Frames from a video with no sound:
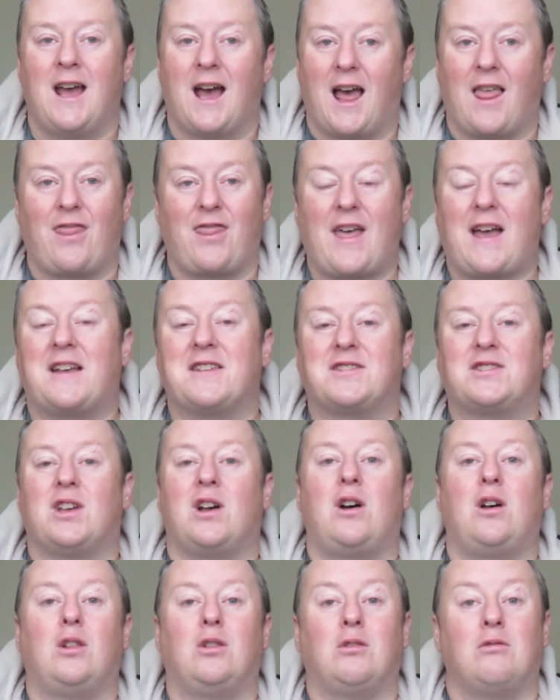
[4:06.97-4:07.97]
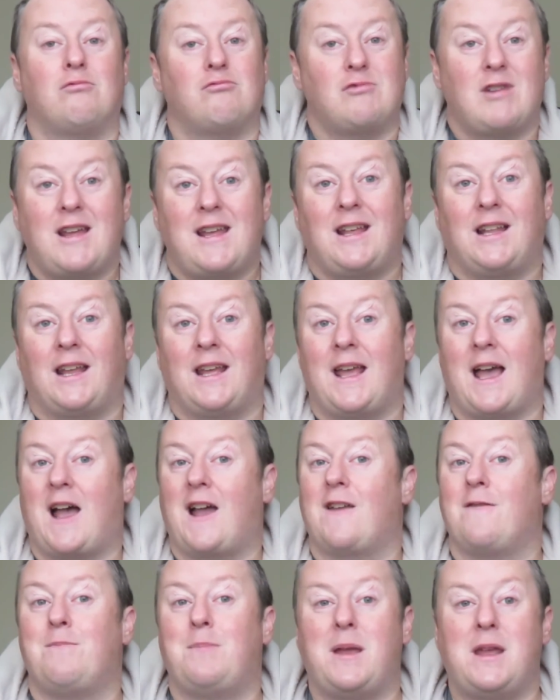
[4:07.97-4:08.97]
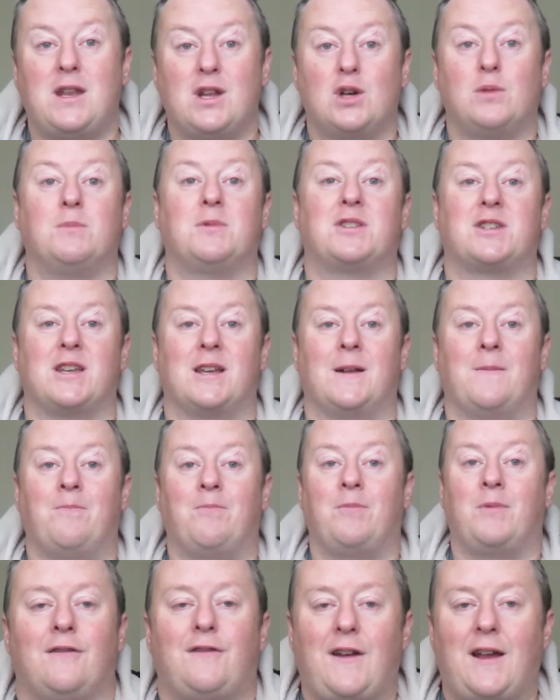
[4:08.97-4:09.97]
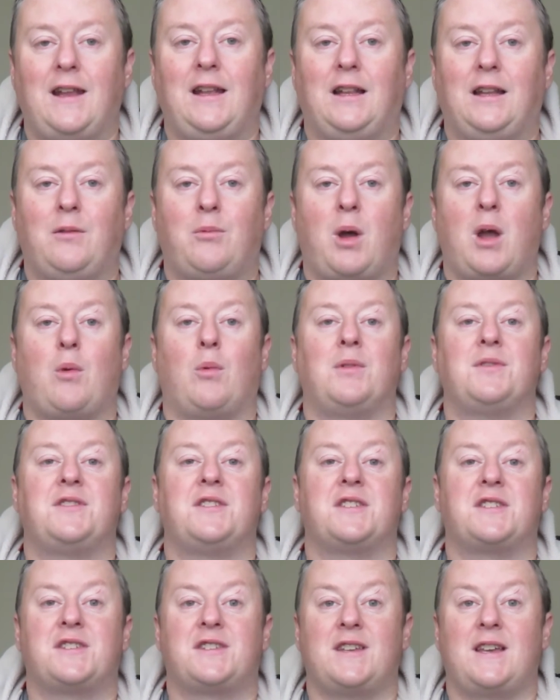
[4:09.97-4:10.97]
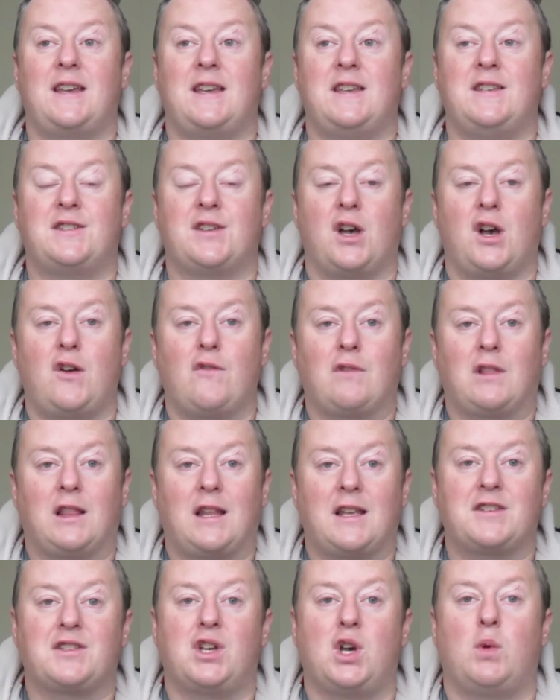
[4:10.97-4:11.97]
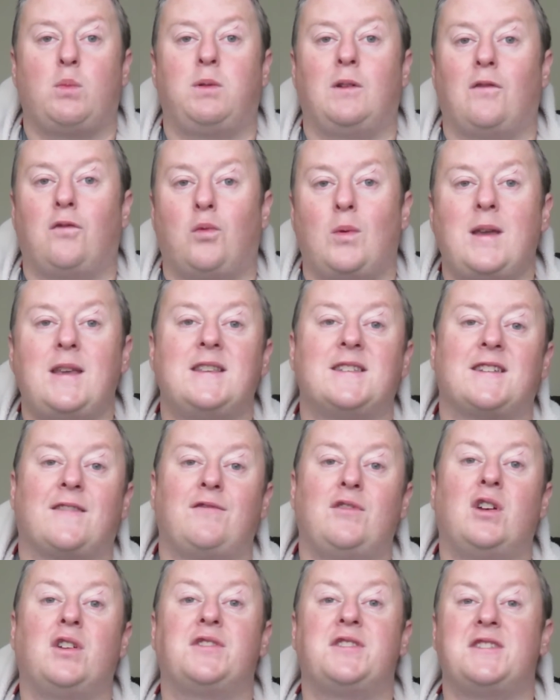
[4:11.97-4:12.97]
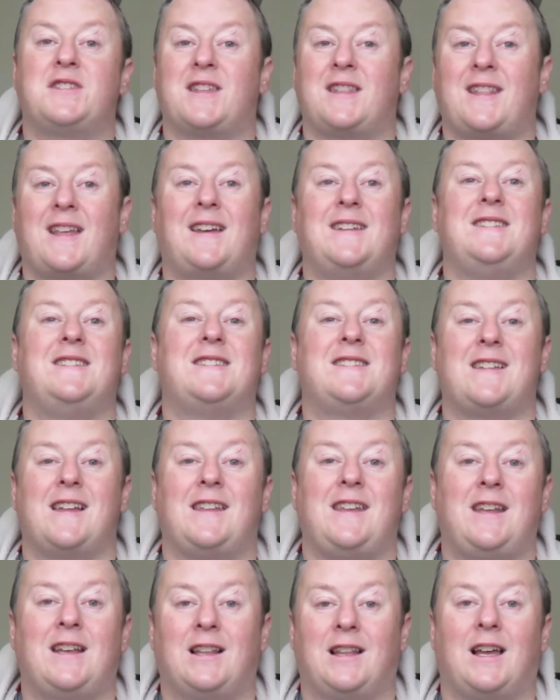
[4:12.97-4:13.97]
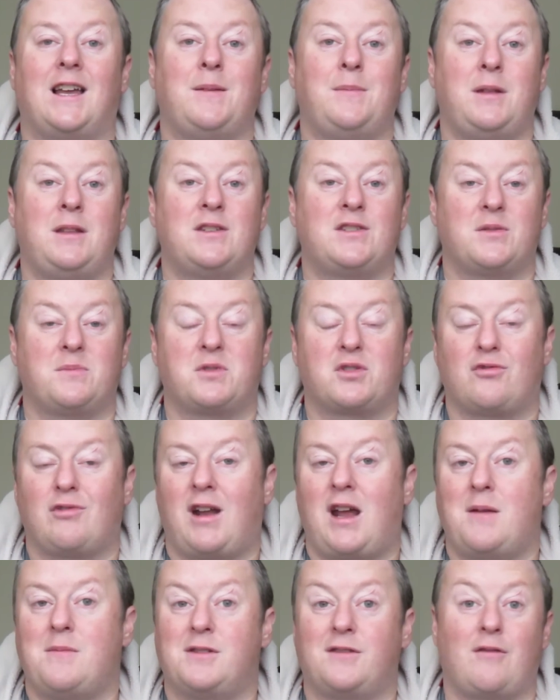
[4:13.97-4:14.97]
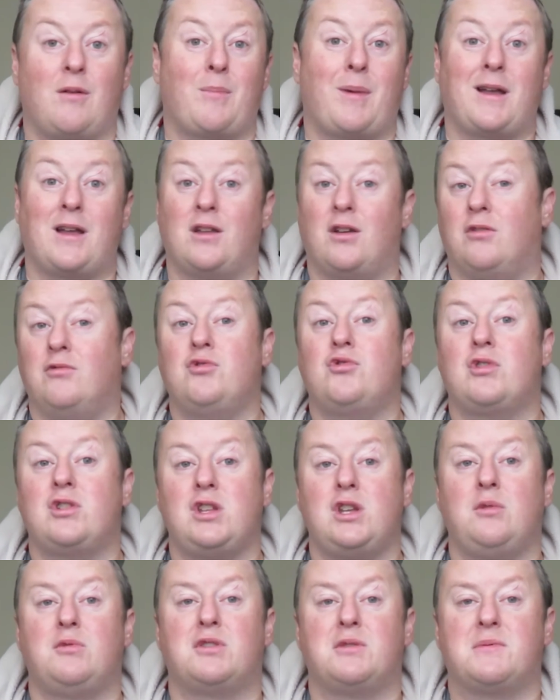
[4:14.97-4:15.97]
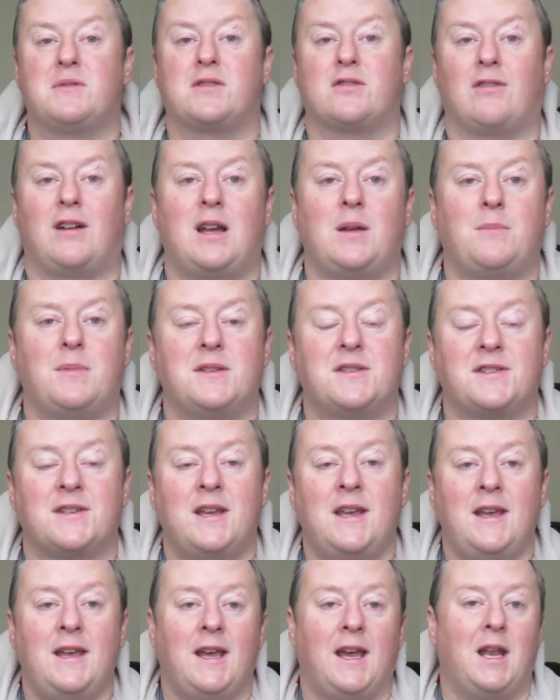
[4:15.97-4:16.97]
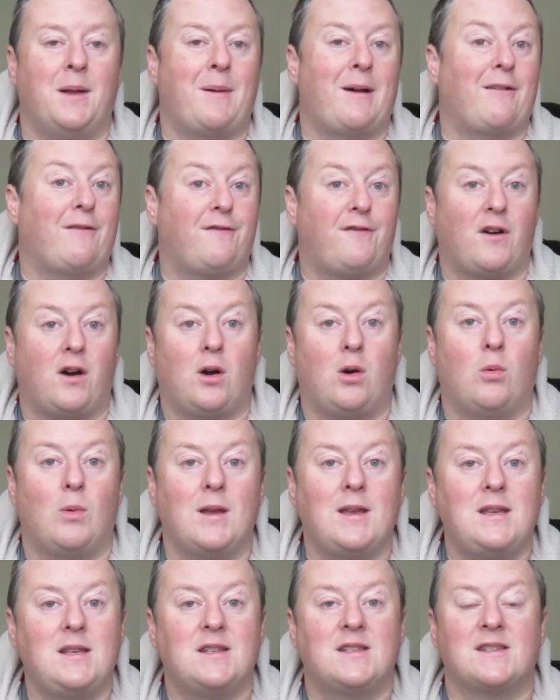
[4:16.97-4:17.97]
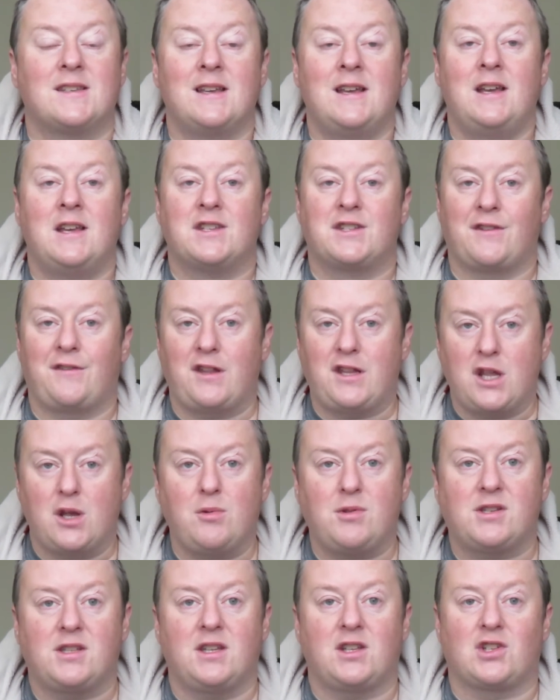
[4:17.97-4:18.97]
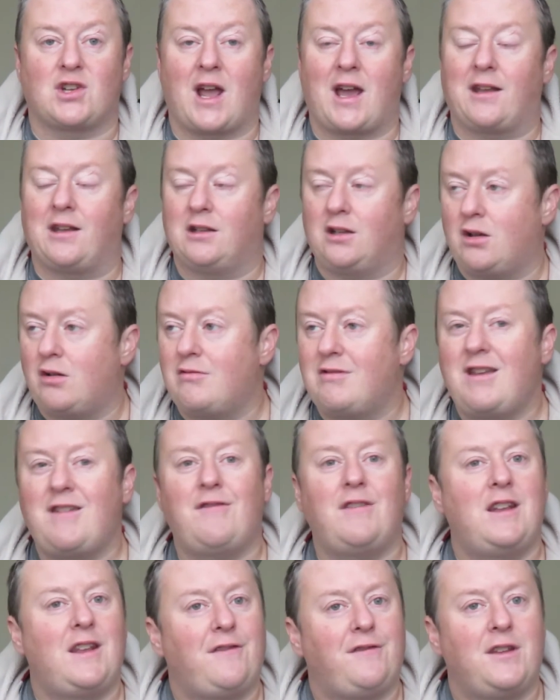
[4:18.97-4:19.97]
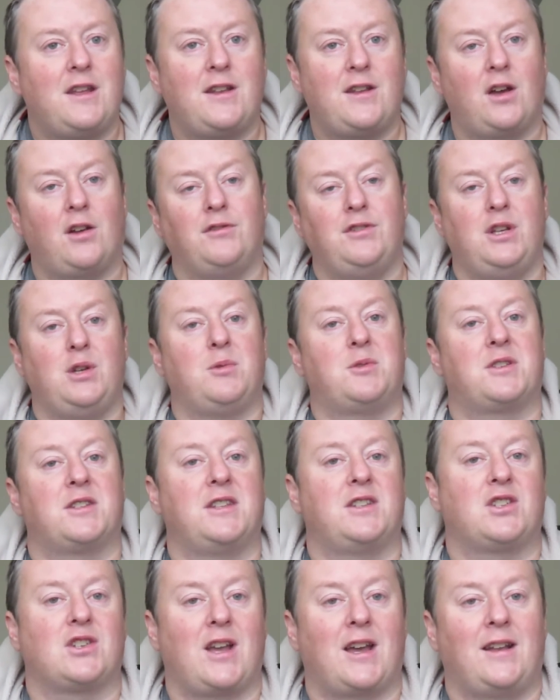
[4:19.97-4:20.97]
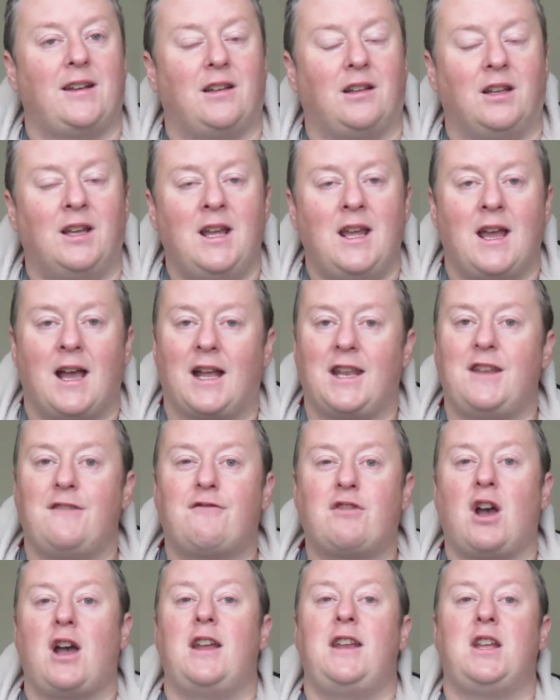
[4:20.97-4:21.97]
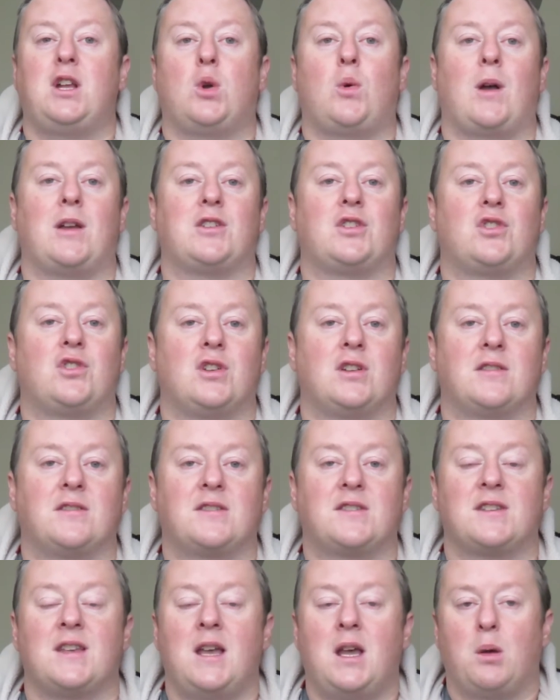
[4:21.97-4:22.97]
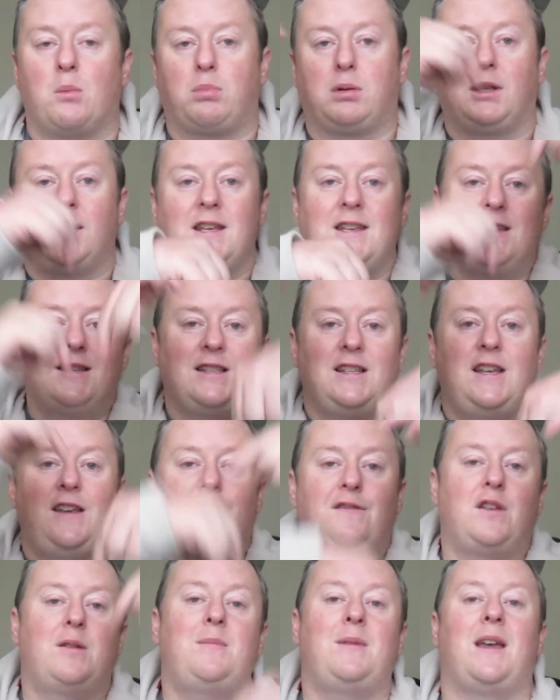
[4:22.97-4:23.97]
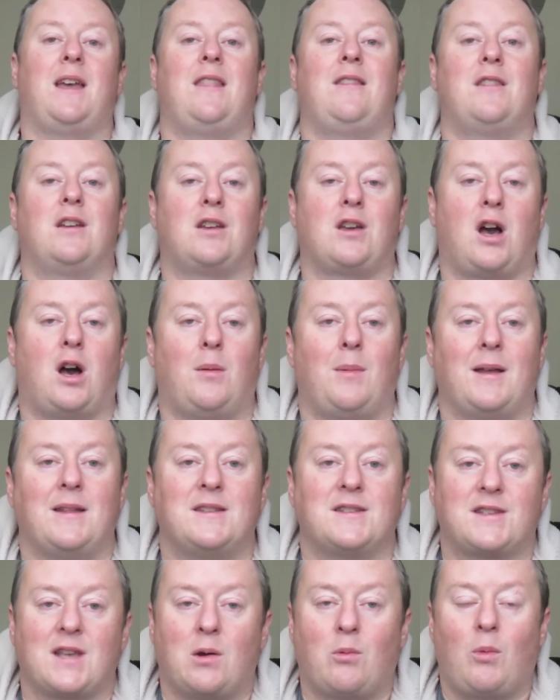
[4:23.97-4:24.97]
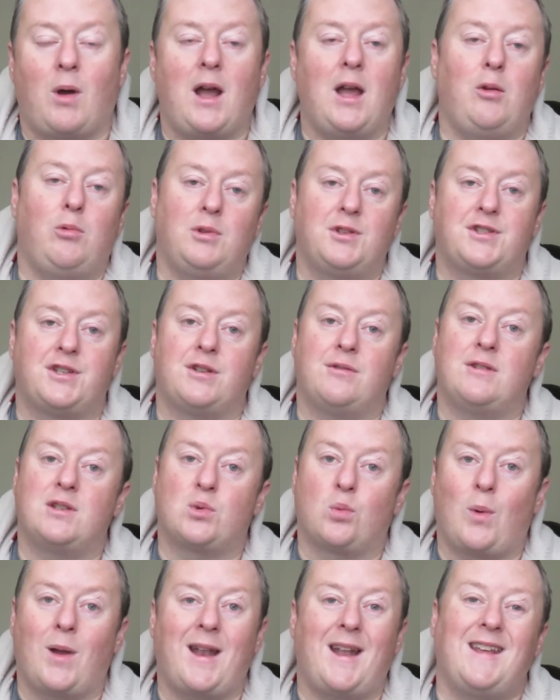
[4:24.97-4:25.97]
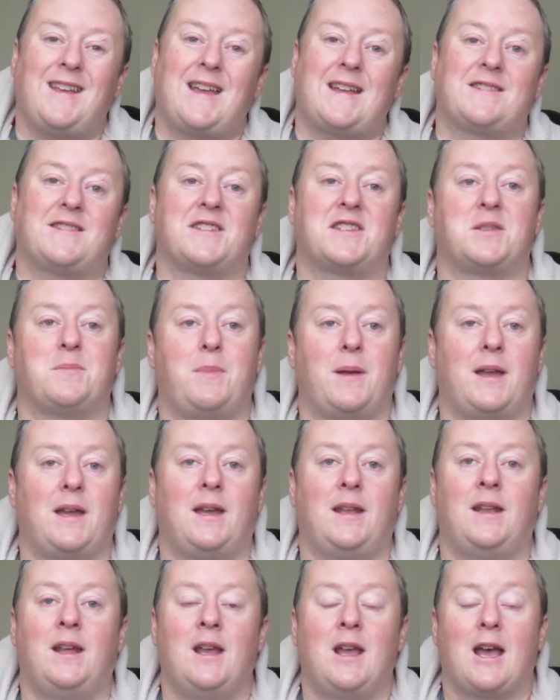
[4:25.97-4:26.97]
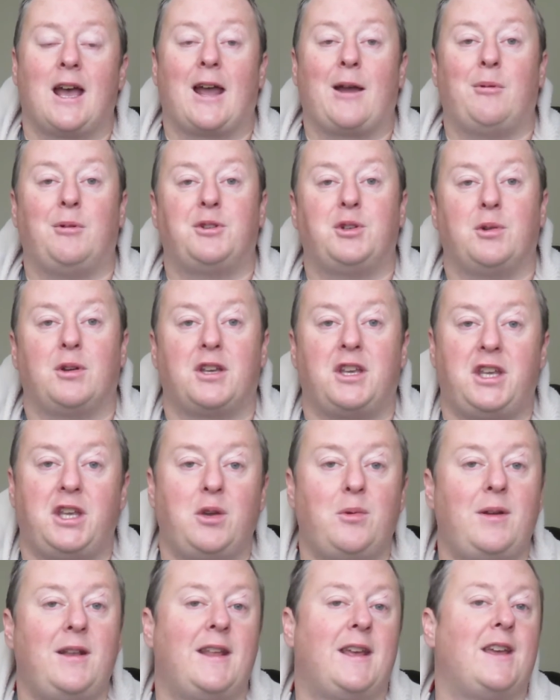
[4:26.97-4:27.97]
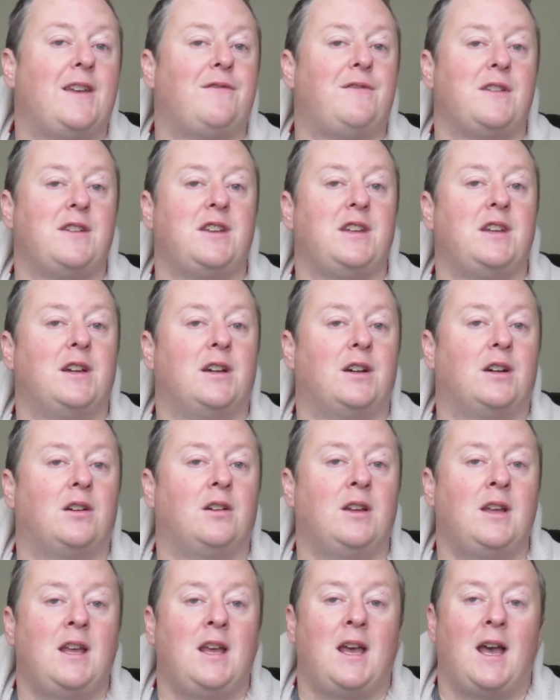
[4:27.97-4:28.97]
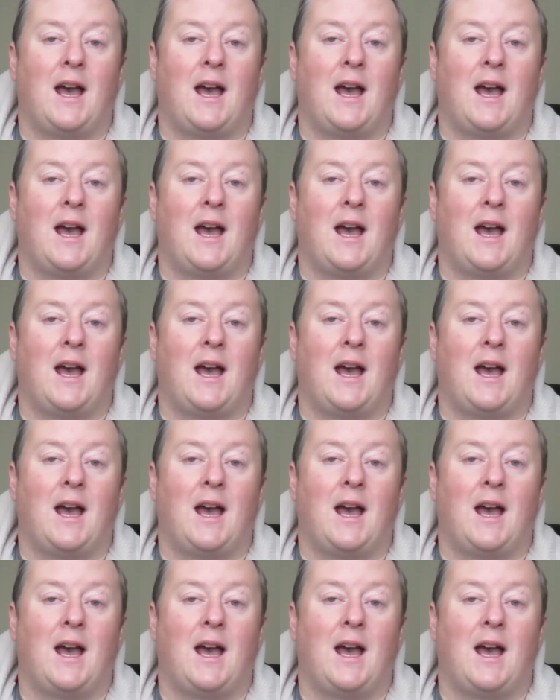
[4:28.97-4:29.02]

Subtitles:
And that's all really I've been up to. Finally, what I want to say is over the last couple of weeks, I've noticed a nice steady climb in subscribers. I've got about 100 new subscribers in about 4 weeks. So if you're new to the channel, or even if you're not new to the channel and you've got any questions, please leave them in the comments. And what I will do is when I get to Spain, I will do a Q&A video.